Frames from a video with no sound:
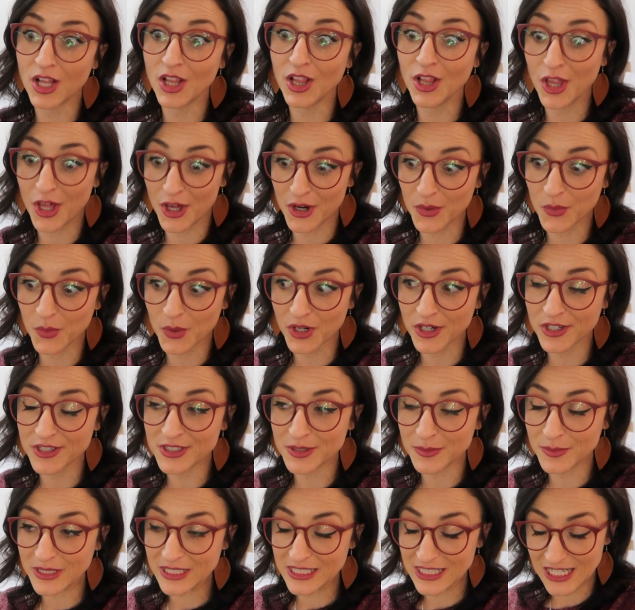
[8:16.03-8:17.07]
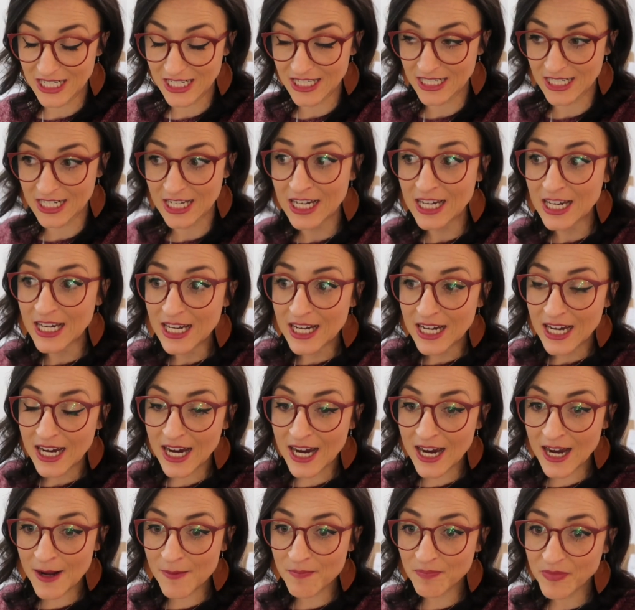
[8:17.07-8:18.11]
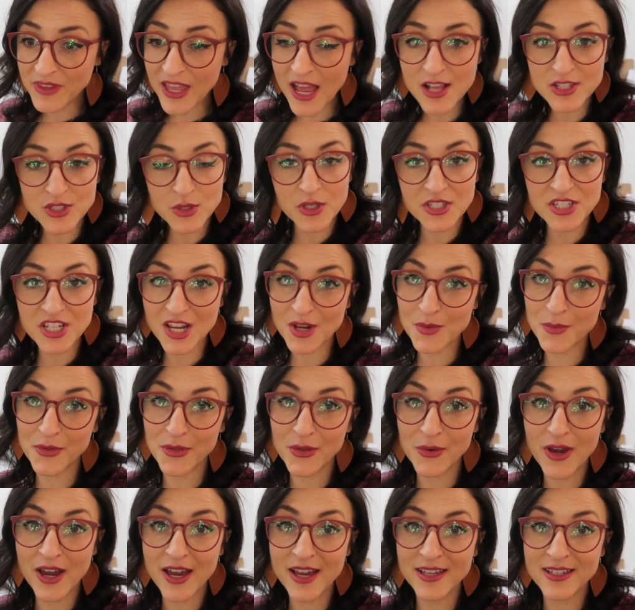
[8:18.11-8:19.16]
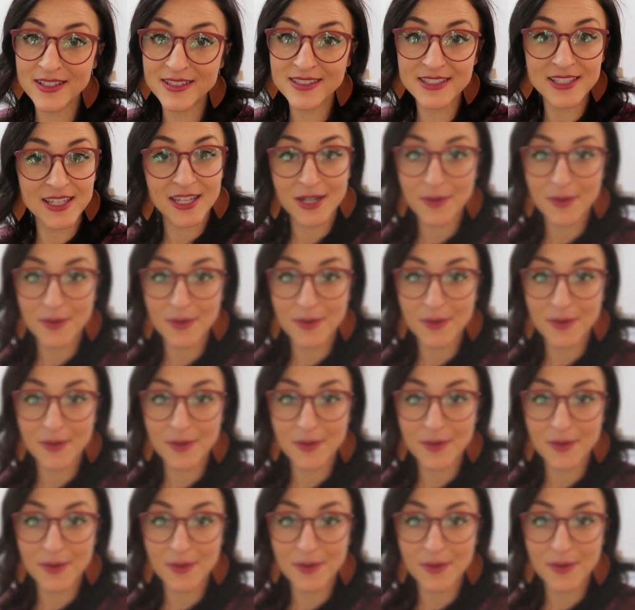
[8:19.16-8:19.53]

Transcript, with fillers: a lot of work to be done. Um, yeah, so I'll check in with you guys